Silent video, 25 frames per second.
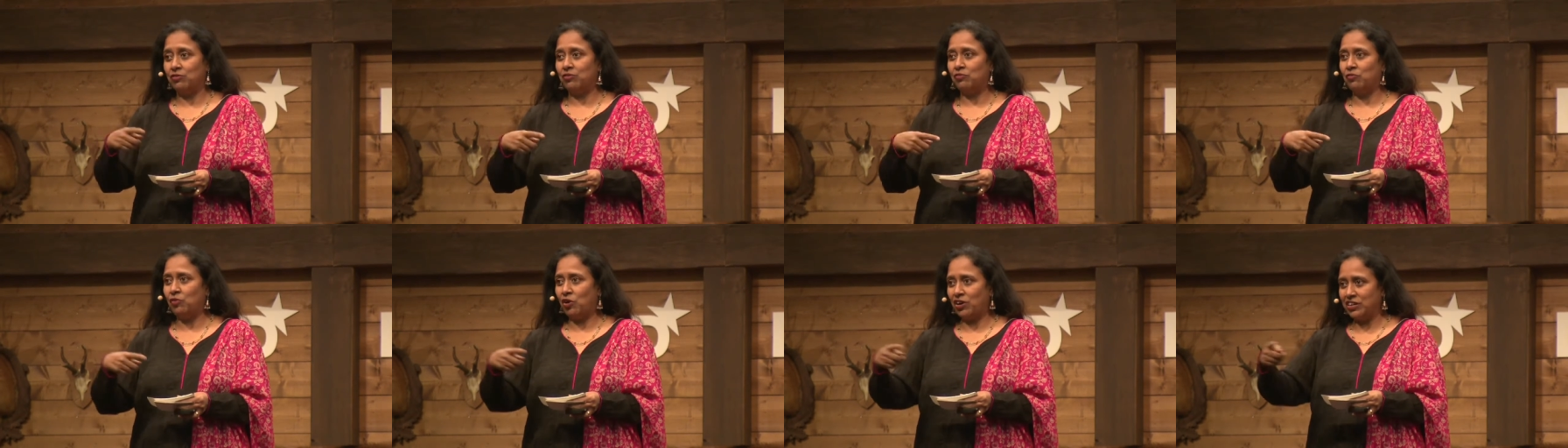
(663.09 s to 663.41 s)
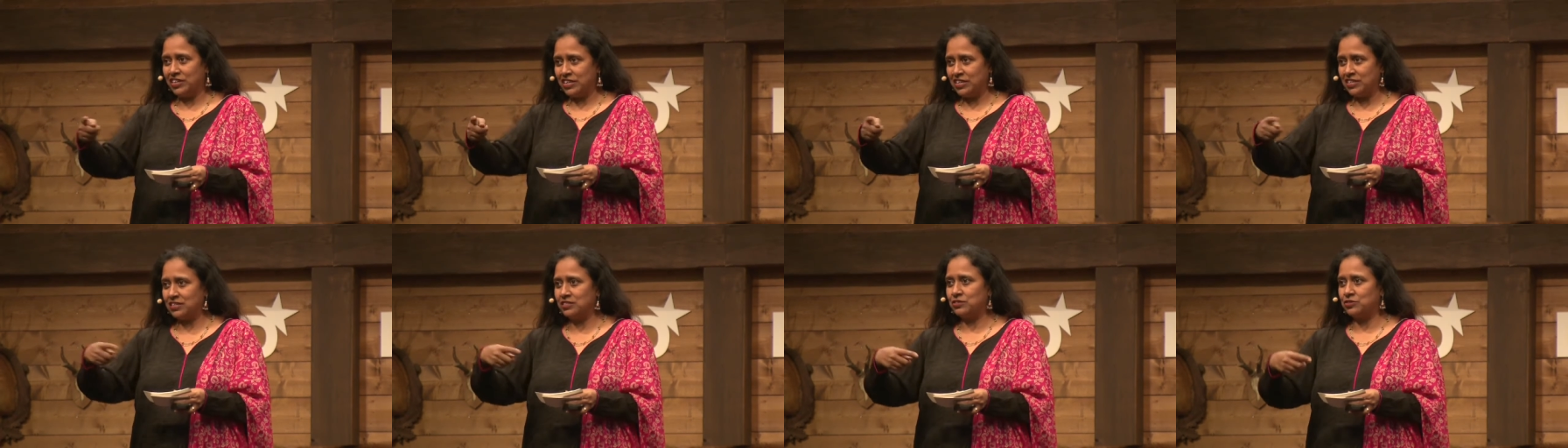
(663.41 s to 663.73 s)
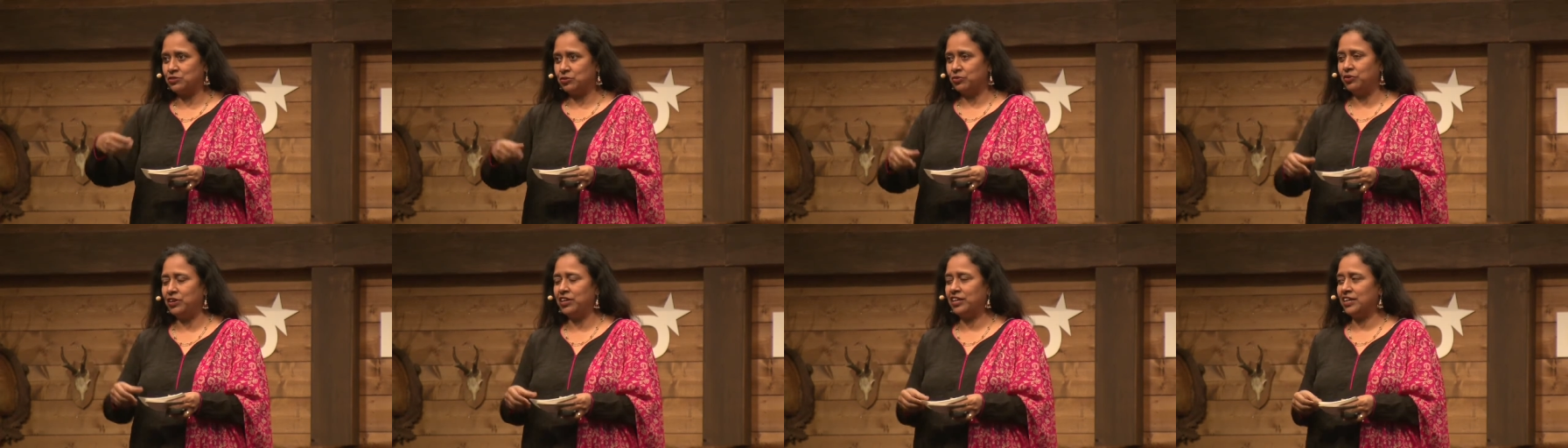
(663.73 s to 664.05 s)
what he's
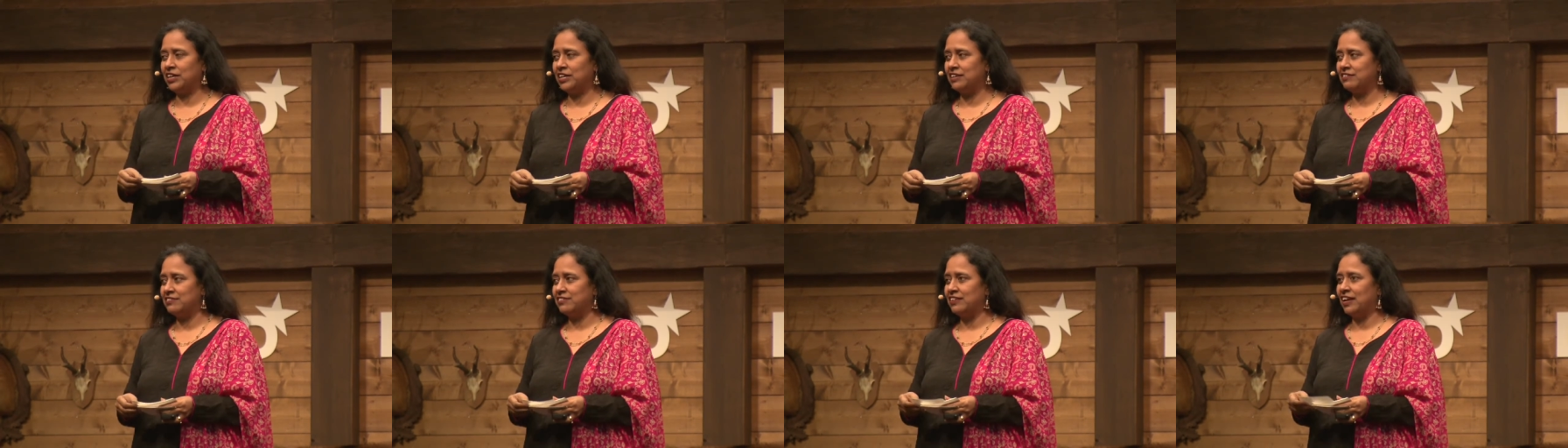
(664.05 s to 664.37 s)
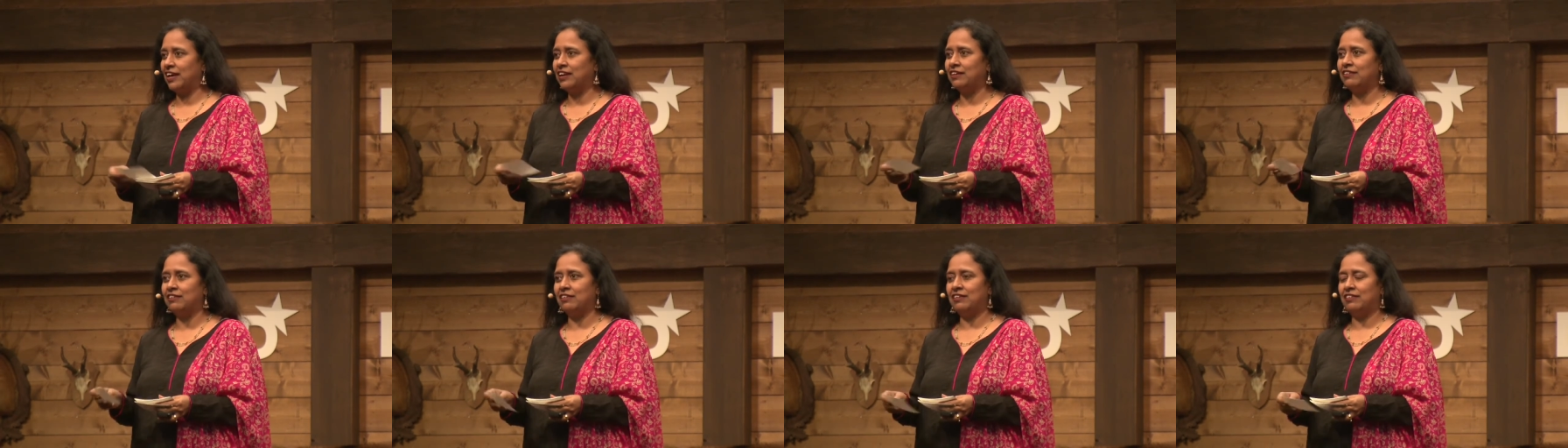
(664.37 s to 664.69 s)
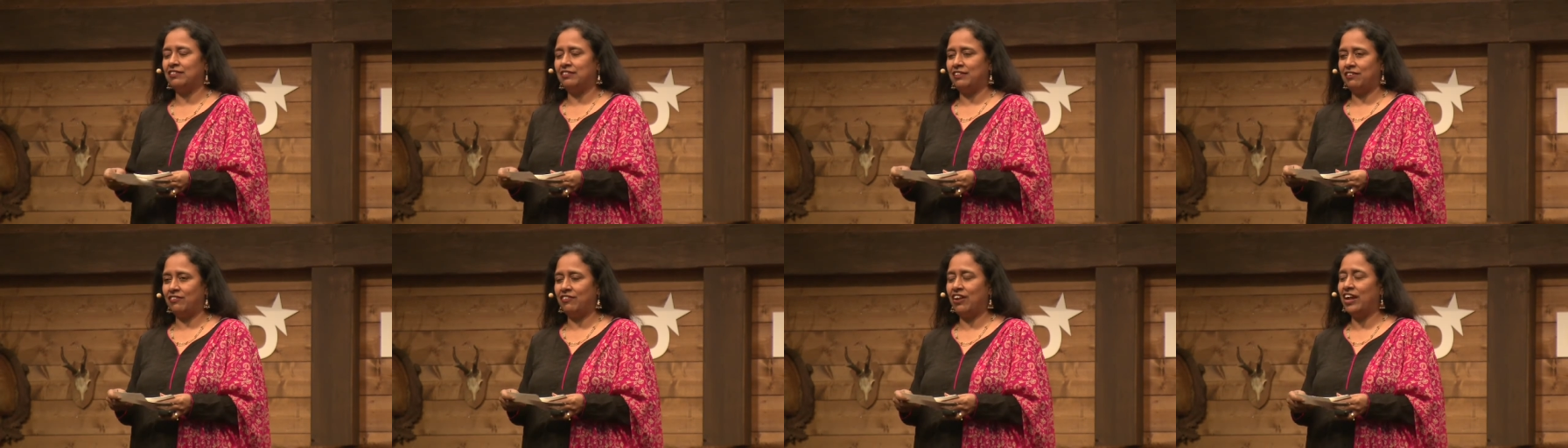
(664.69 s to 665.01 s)
doing is that
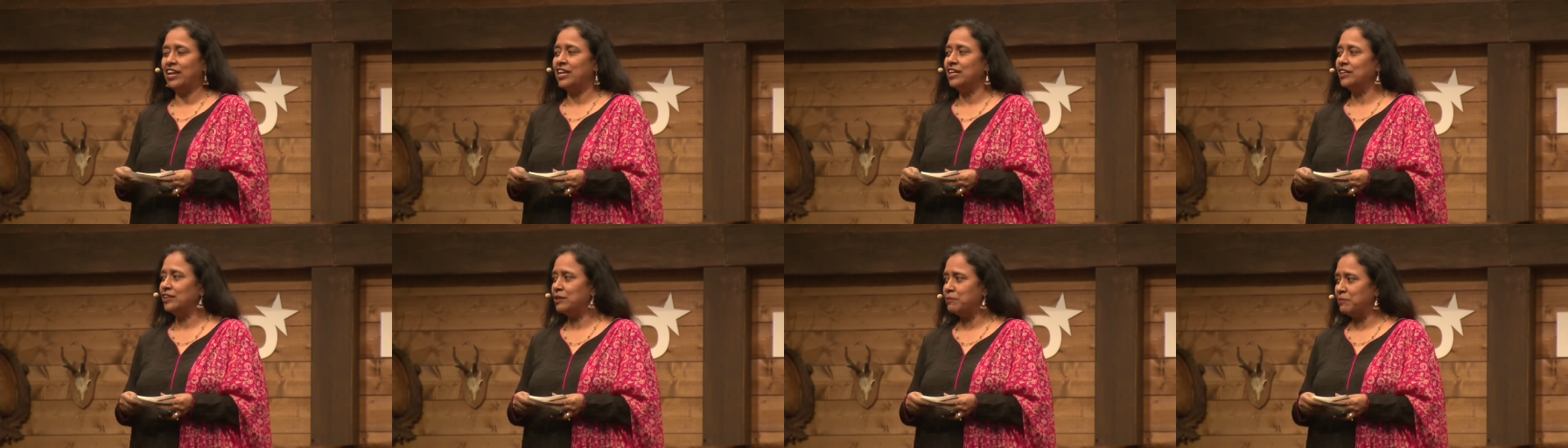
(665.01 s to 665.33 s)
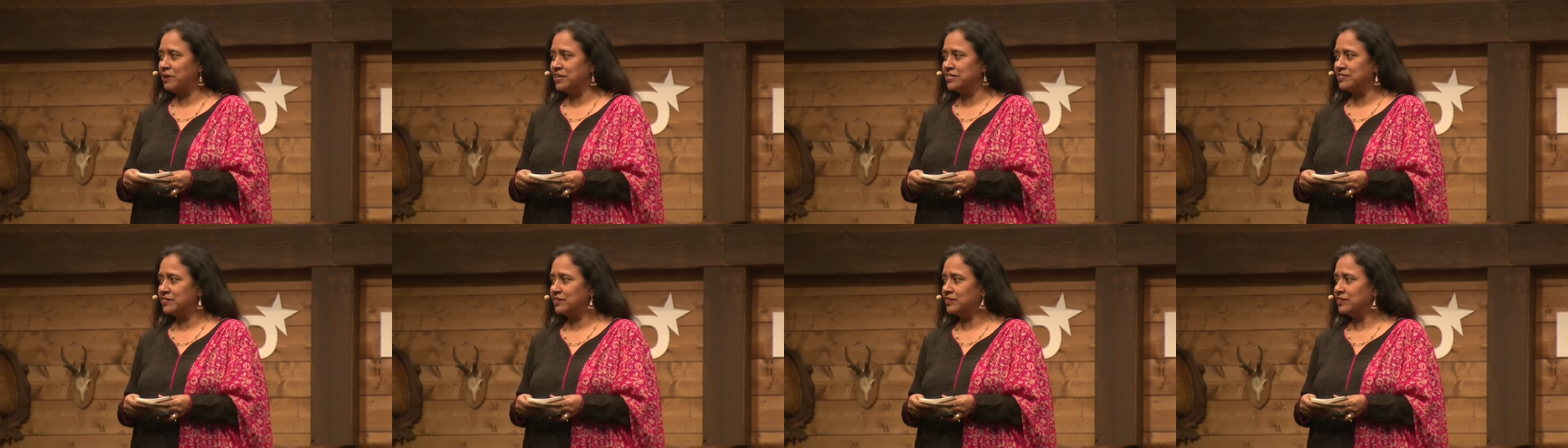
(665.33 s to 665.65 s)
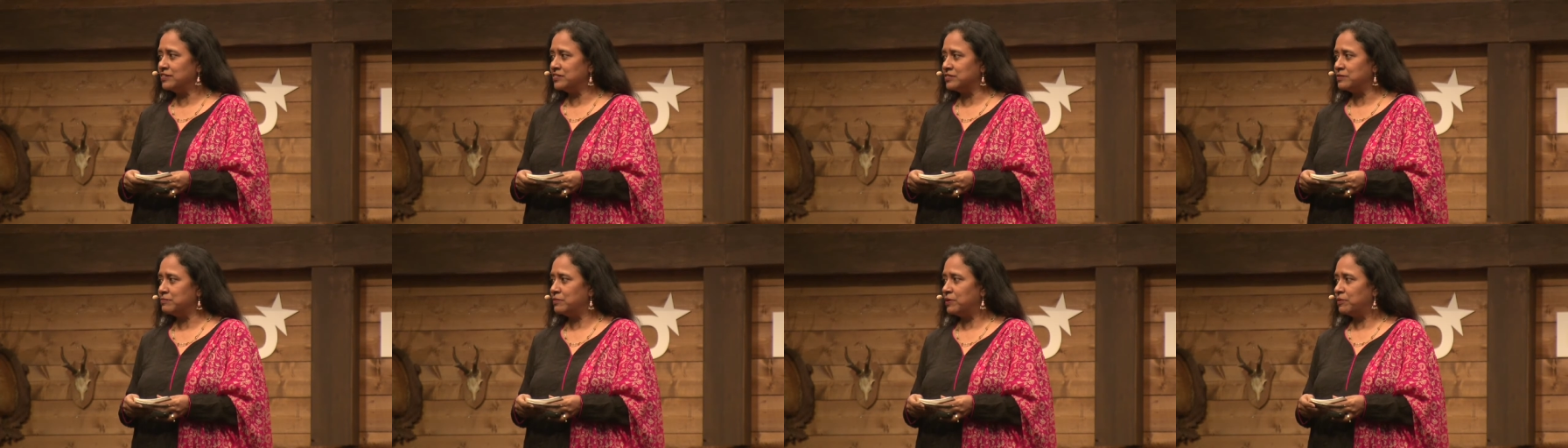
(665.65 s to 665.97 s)
the running the
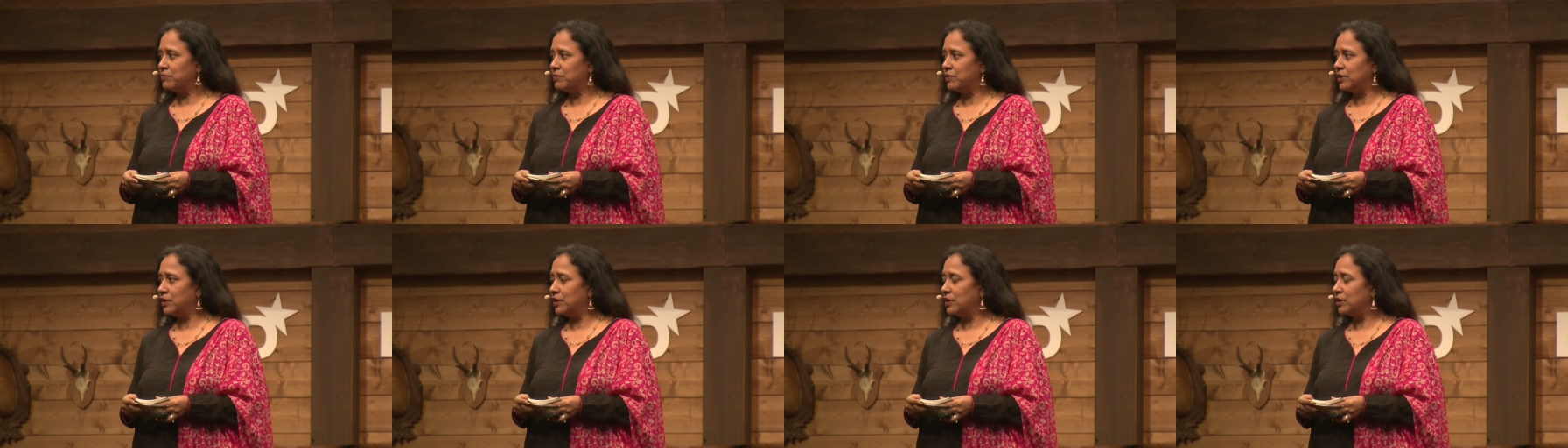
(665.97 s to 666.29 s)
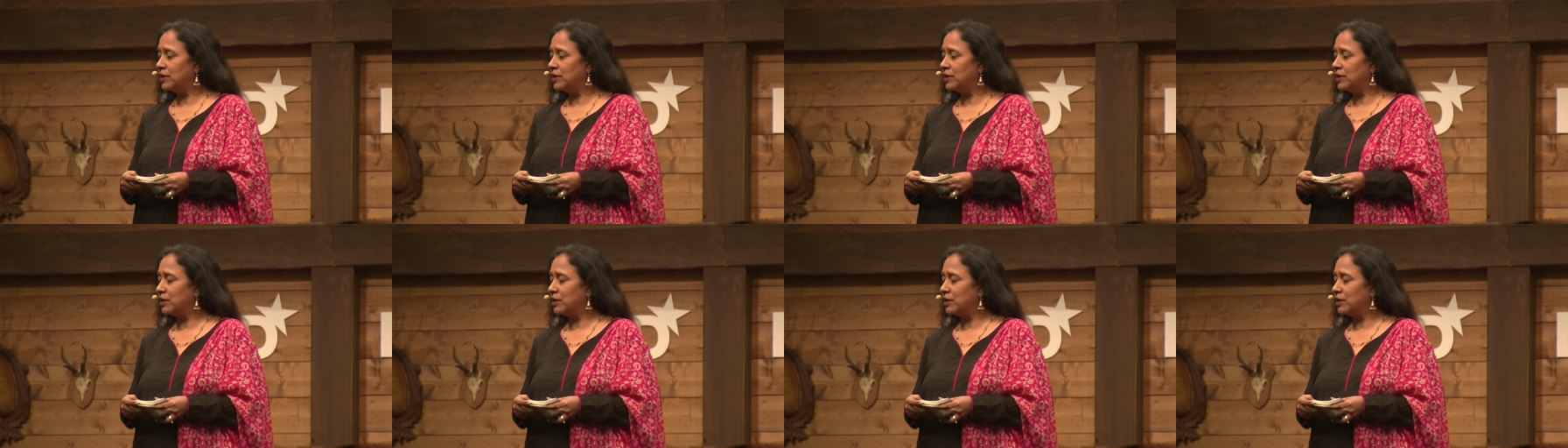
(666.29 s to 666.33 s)
bicycles maybe